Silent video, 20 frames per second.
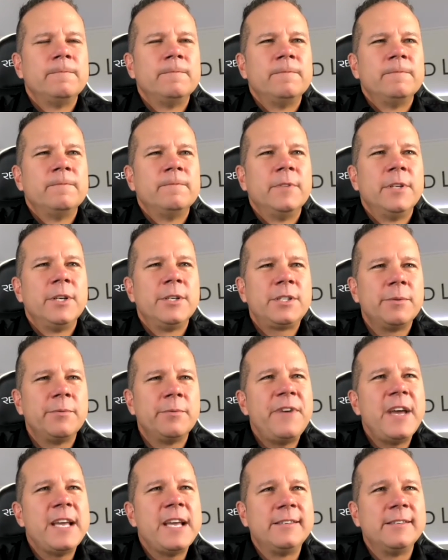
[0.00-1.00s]
There's some
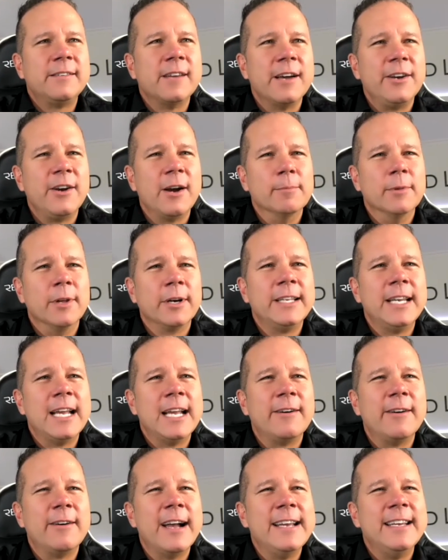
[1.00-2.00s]
faces on here I'm looking at
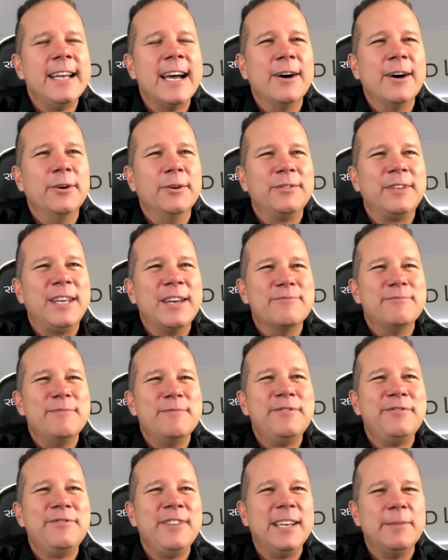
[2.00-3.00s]
right now who have given me
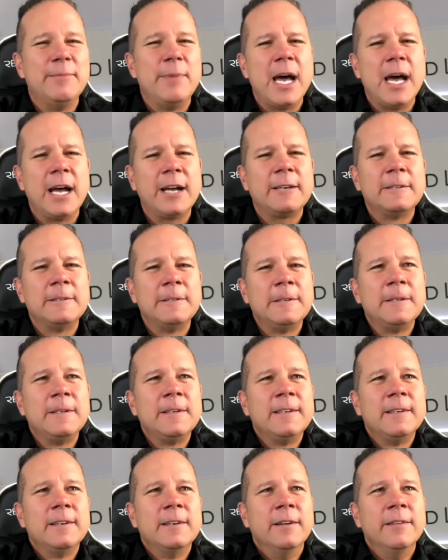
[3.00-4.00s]
feedback
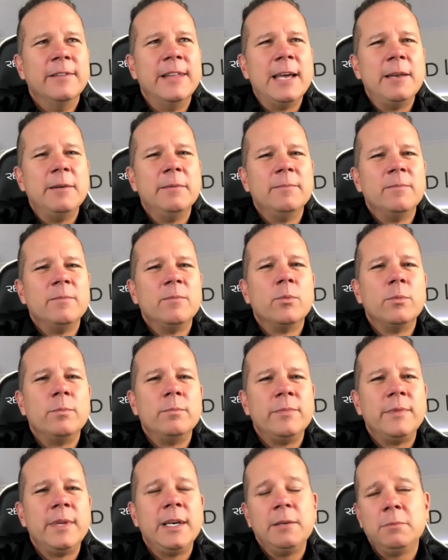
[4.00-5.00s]
that
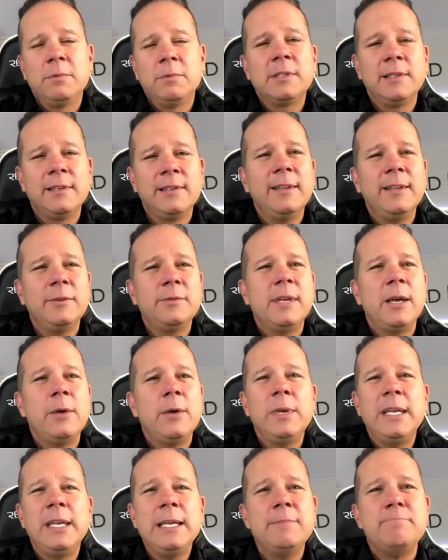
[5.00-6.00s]
was, it
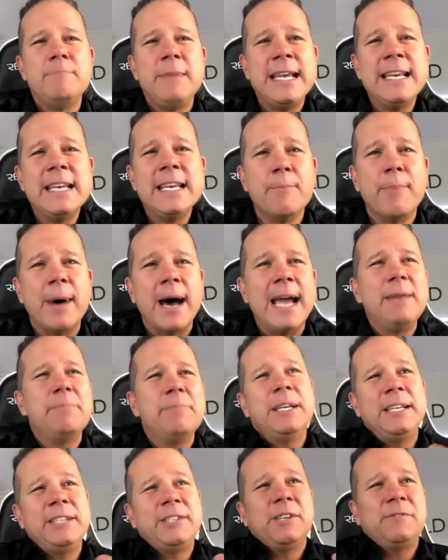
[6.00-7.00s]
didn't mean to bite, but
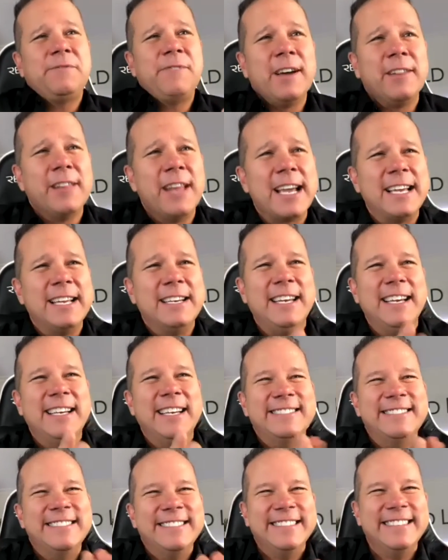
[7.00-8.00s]
it just felt like it did.
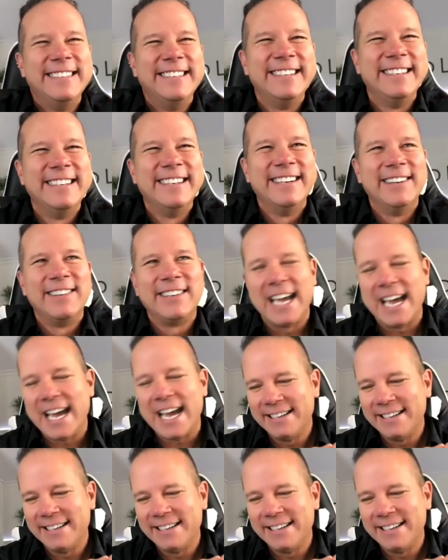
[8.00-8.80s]
Okay.